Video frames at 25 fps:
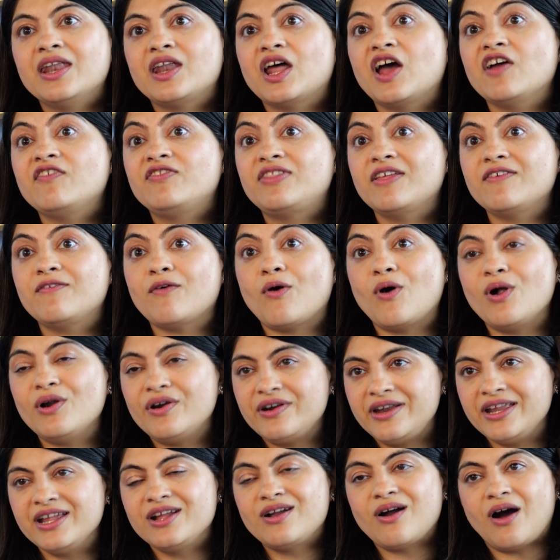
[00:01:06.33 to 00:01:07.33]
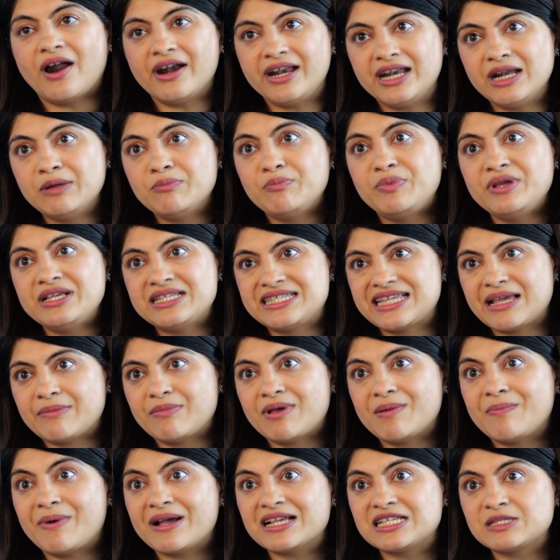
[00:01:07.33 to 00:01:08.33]
Now, if they've already gotten a
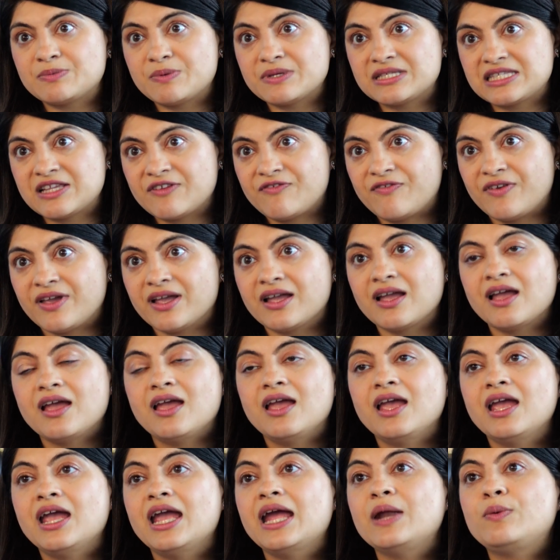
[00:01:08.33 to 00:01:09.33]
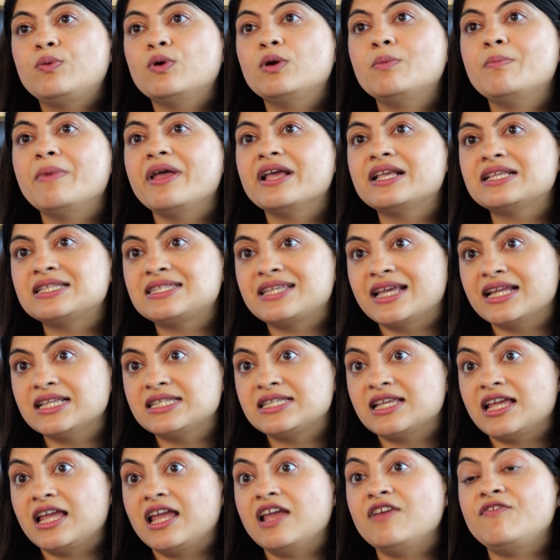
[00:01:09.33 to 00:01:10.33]
BCMA bispecific, it would make
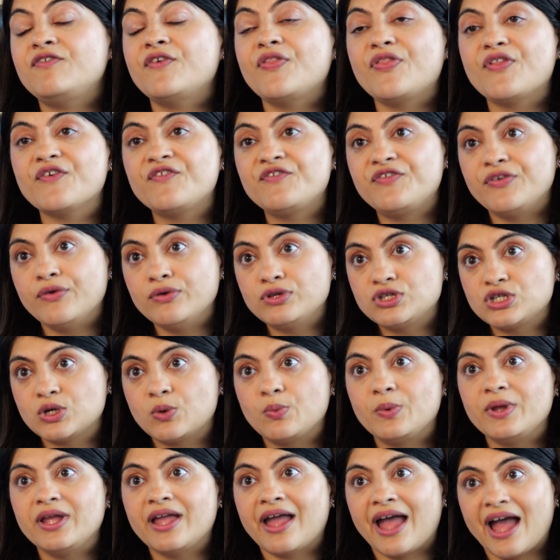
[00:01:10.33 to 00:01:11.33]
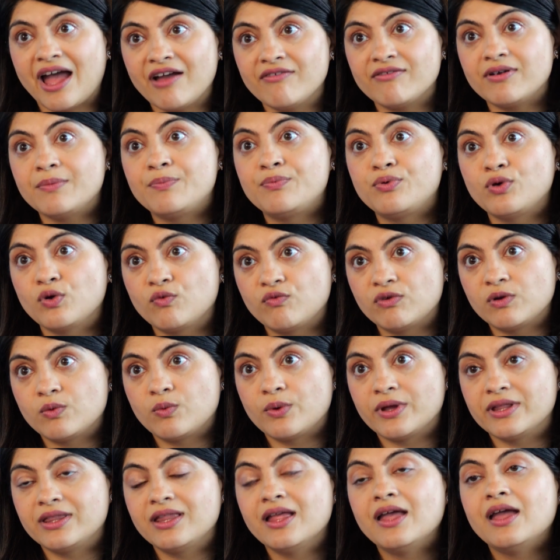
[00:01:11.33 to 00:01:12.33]
sense if in the future we have approval
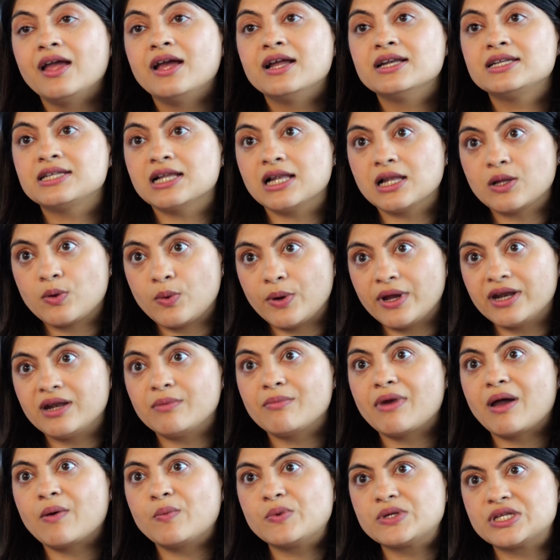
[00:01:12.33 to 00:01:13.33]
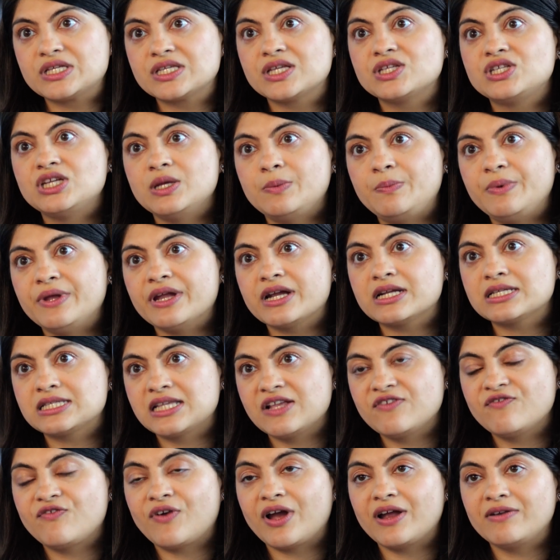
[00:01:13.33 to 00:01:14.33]
with talquetamab, which is a
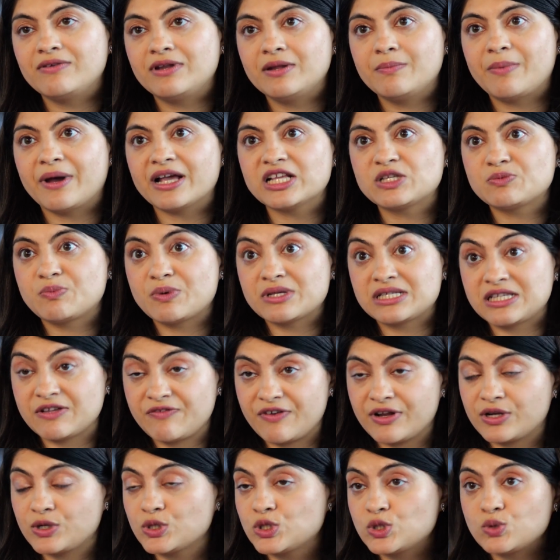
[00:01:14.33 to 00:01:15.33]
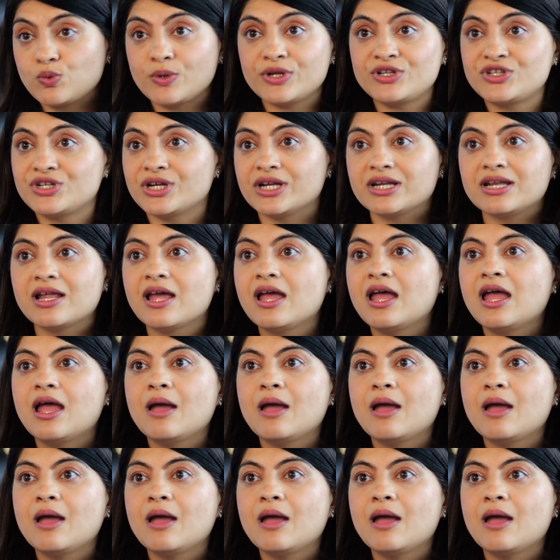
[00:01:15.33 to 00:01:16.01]
GPRC5D bispecific, to switch it.